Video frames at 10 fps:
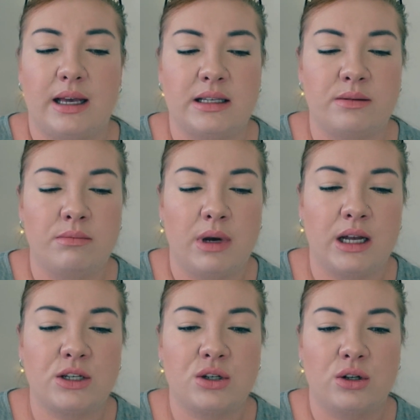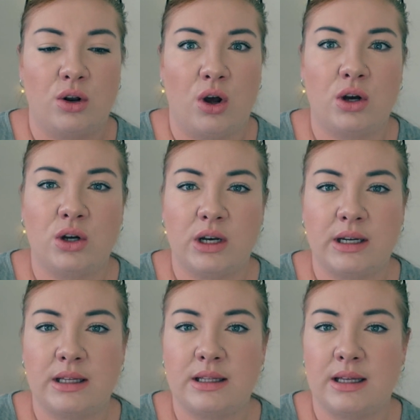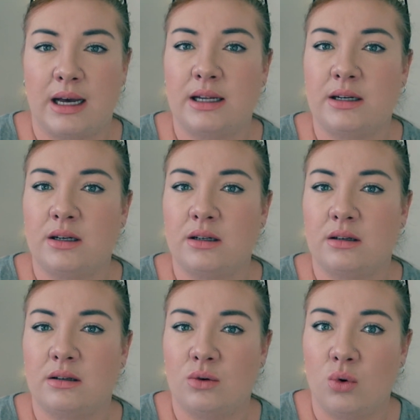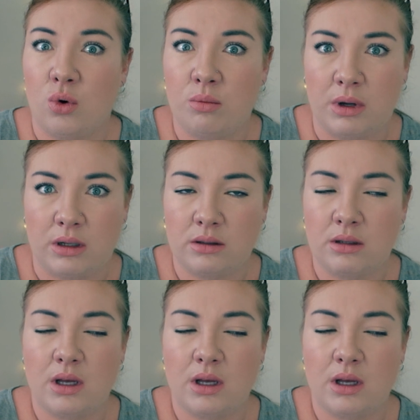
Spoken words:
is much longer than normal,